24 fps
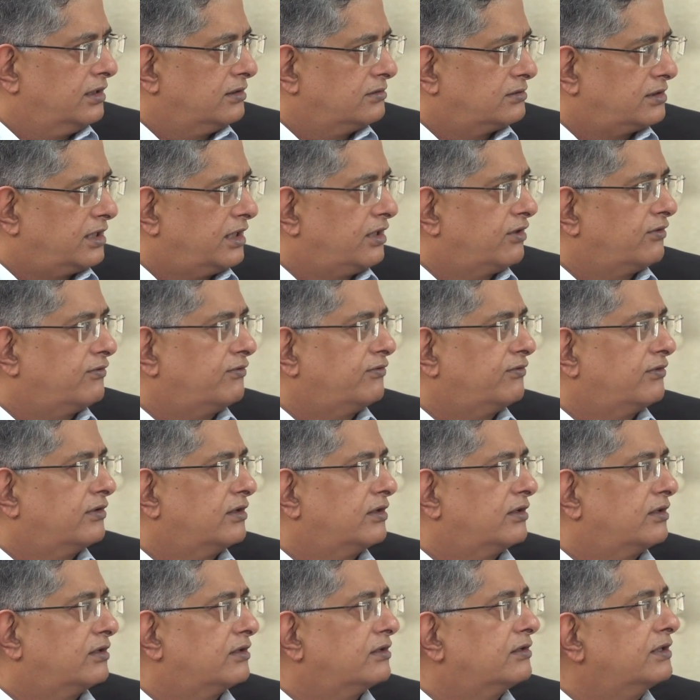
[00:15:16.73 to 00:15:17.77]
sale
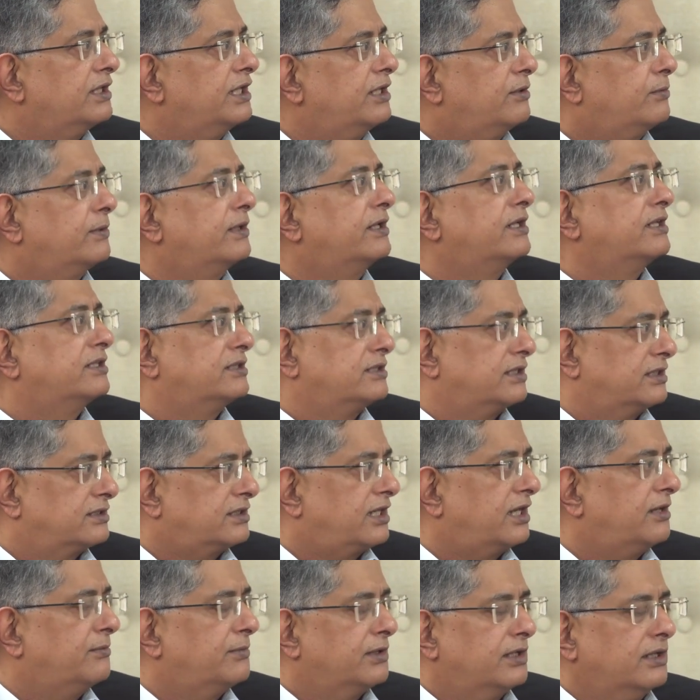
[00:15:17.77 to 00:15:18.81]
of equity shares
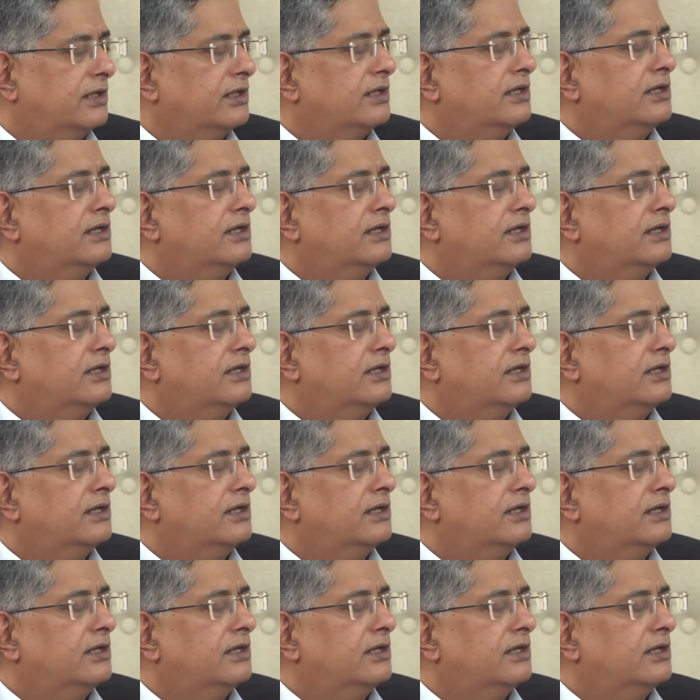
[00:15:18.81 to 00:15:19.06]
came in.